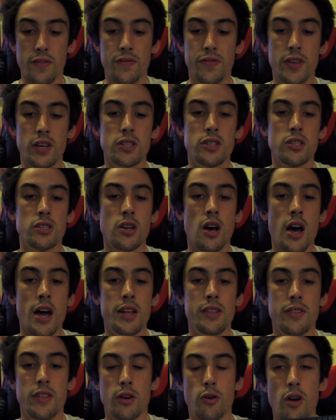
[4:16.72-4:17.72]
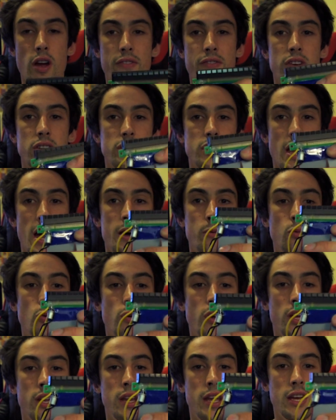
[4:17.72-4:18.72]
This side the graphics card will
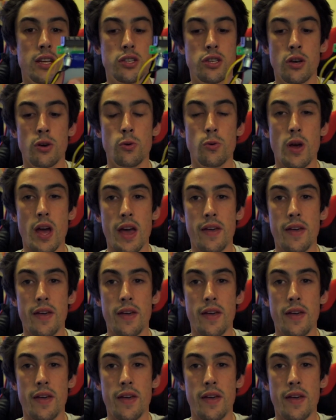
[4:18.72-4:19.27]
connect to,